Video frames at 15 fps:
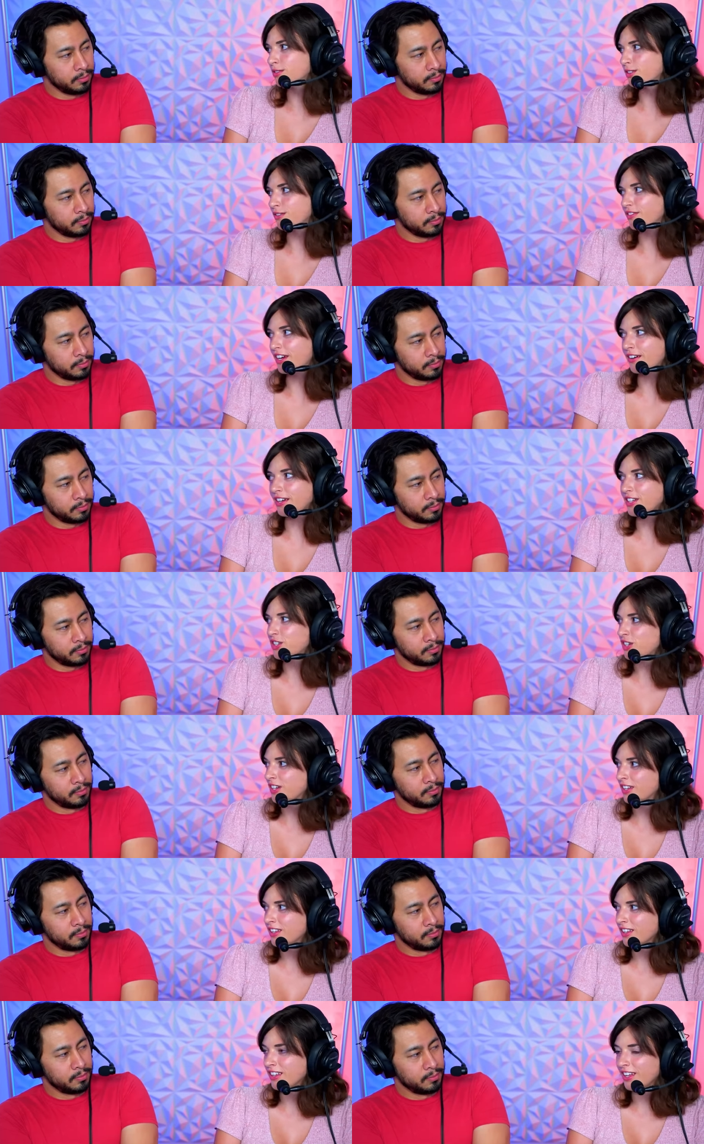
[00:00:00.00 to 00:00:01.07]
Speaker 1: were very
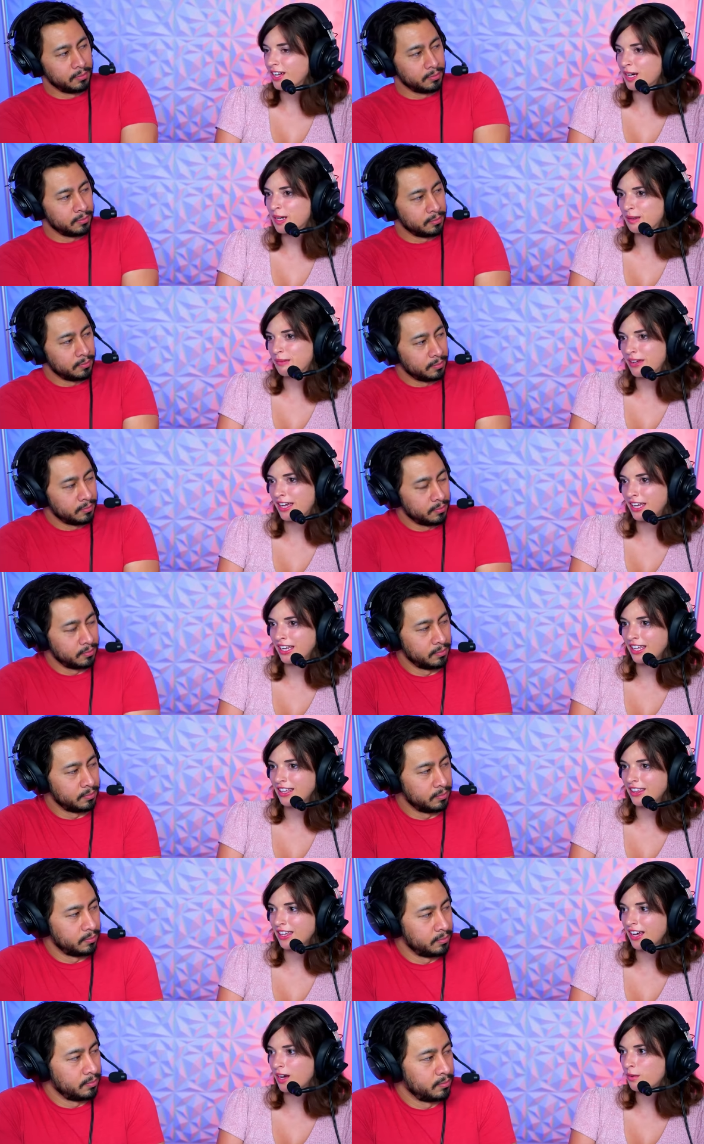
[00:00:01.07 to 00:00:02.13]
chill. Um,
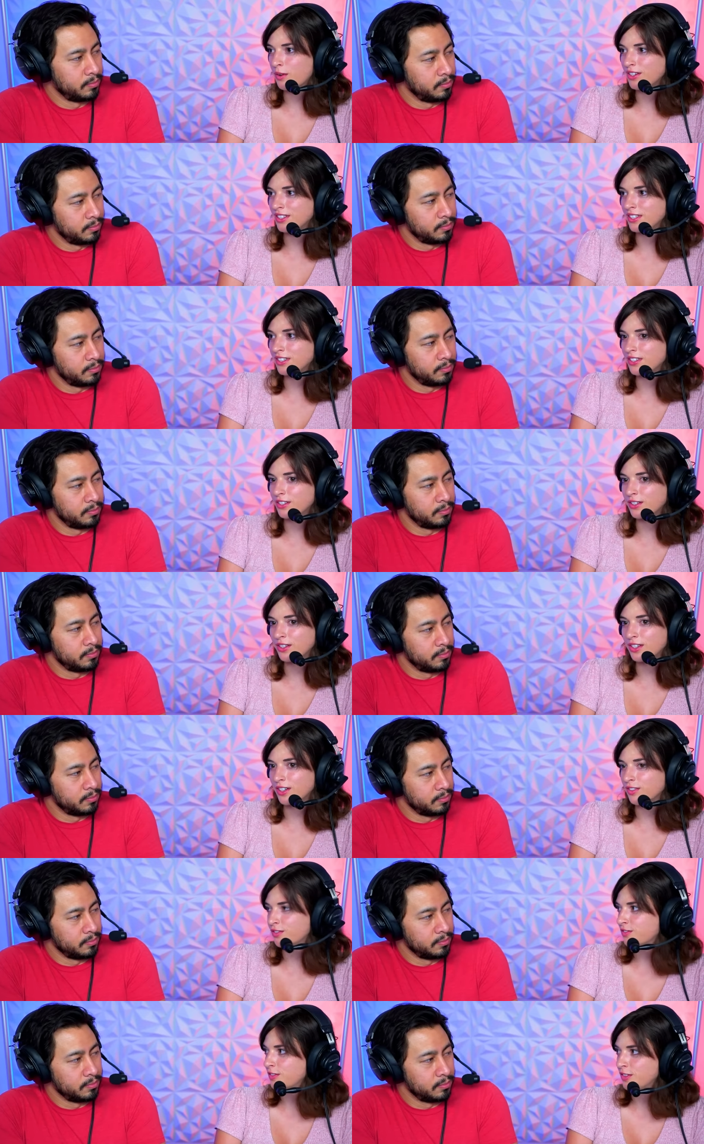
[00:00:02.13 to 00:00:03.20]
anything I wanted to do,
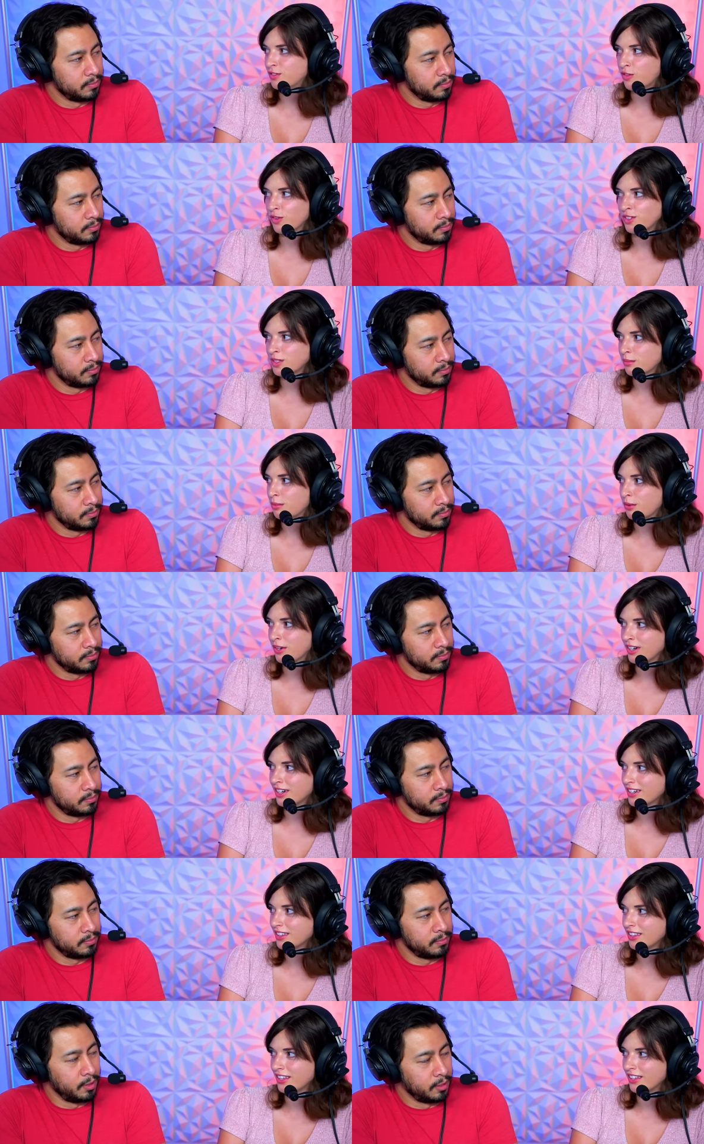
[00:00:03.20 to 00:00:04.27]
they're full
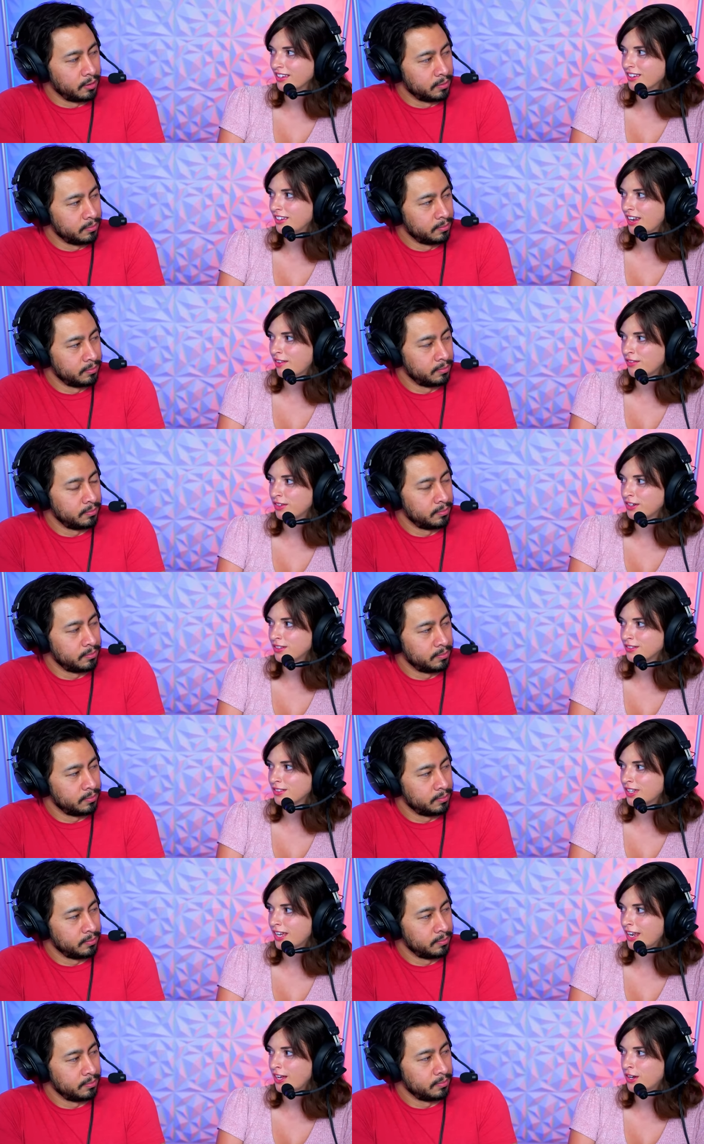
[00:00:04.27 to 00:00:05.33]
support. They yeah. never
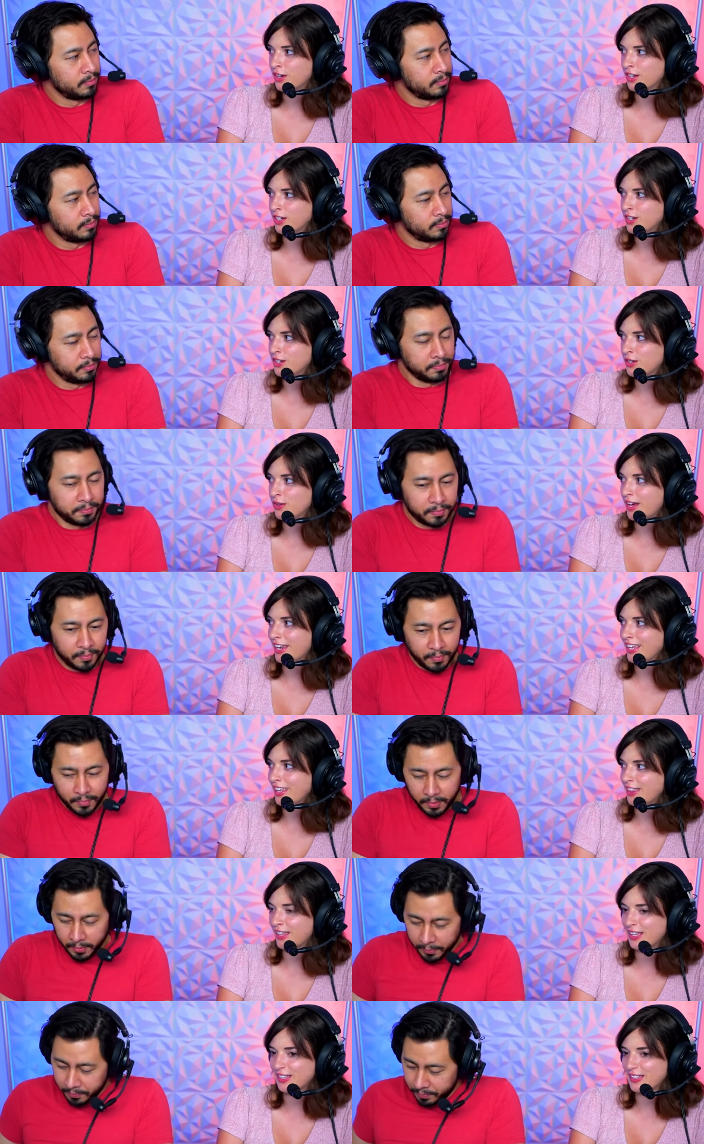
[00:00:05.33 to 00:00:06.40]
said I couldn't do
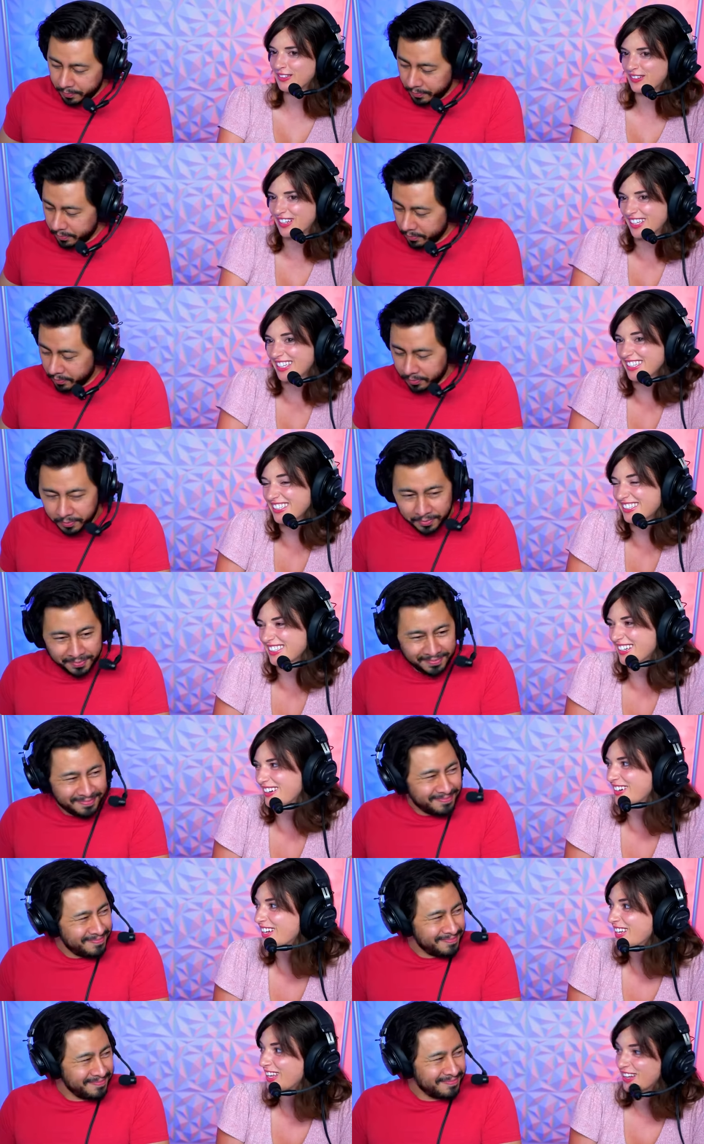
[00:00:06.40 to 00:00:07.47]
anything, really. So
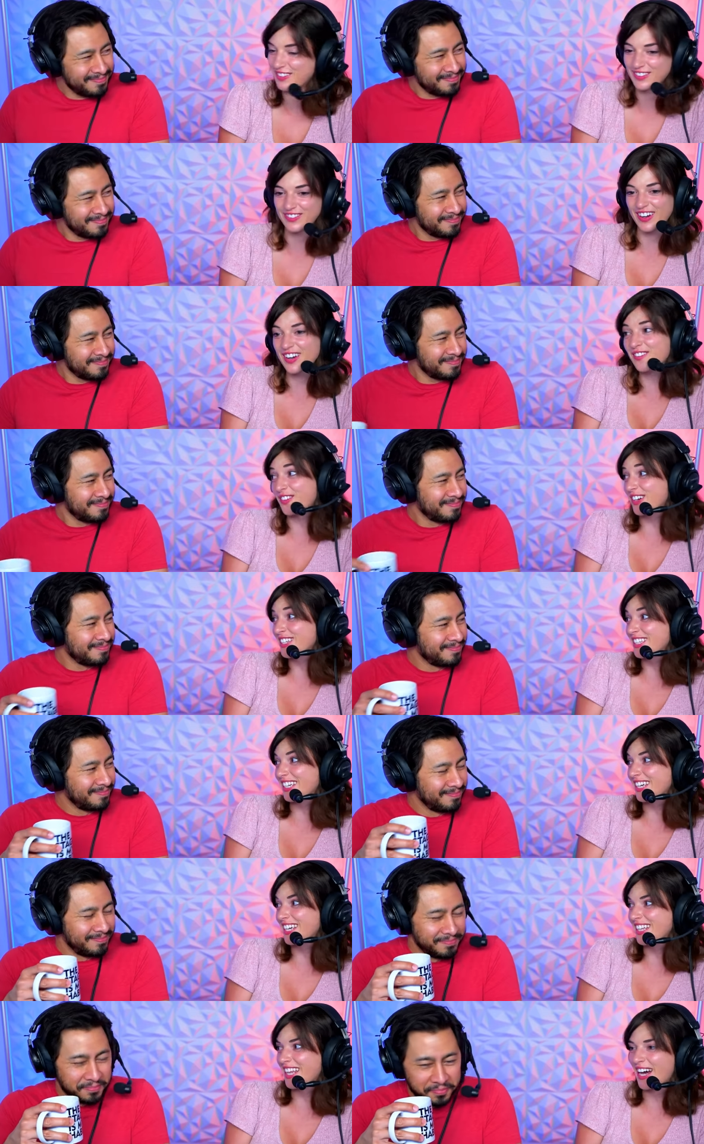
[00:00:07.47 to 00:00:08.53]
I was very
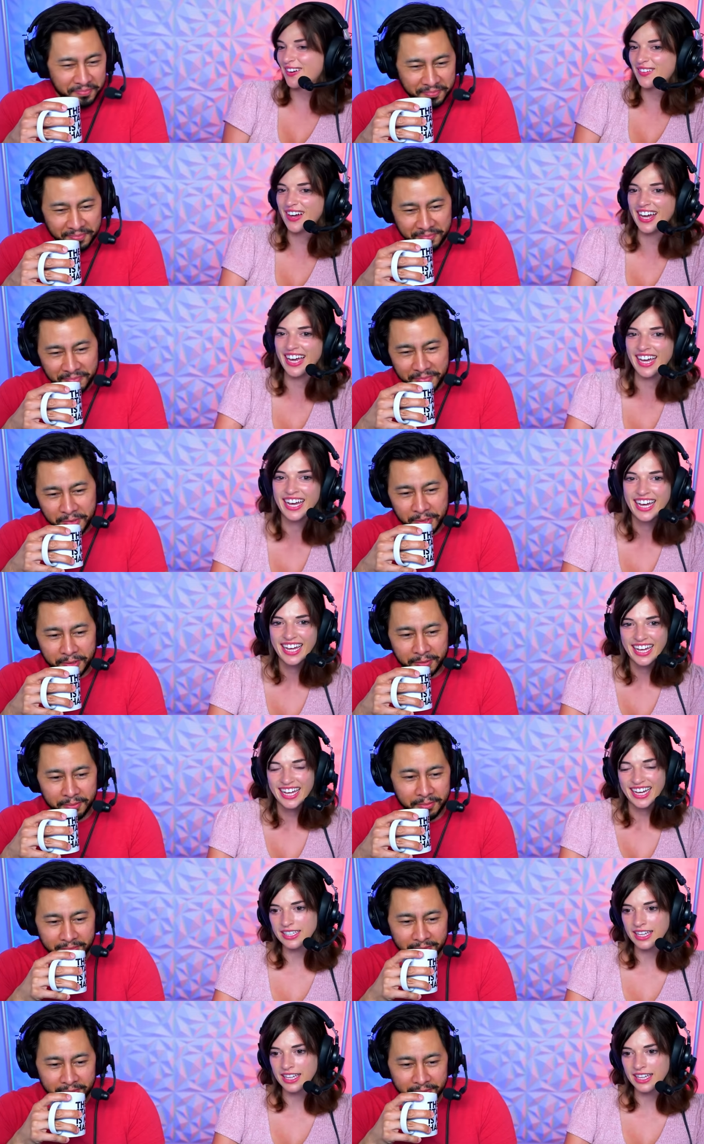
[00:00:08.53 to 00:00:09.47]
fortunate in that way. Yeah.